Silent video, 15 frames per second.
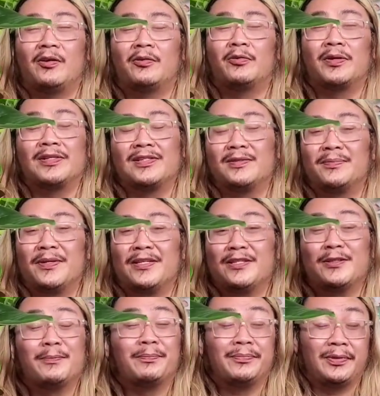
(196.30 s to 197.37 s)

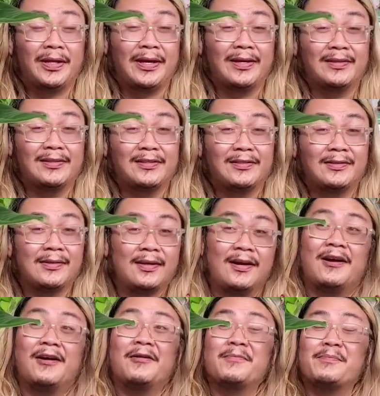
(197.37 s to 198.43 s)
Christmas plants,
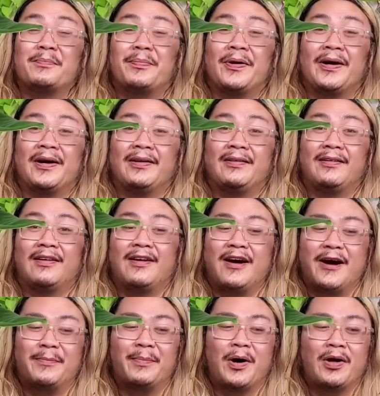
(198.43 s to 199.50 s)
but
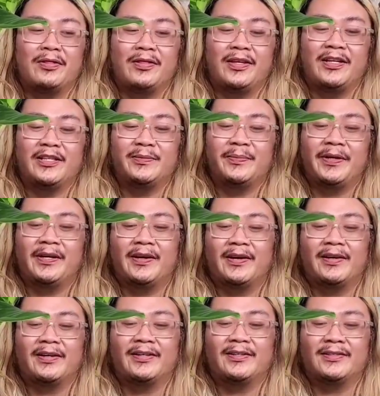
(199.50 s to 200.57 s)
I bought these
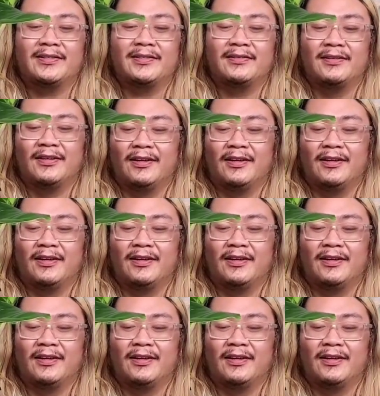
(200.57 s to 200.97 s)
because